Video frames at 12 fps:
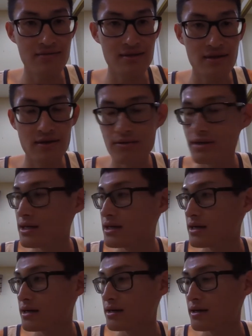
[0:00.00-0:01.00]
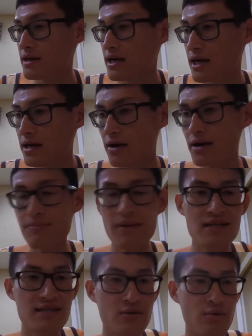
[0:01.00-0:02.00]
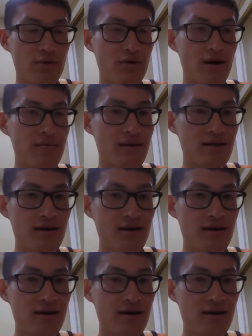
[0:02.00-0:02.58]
So here are the basic requirement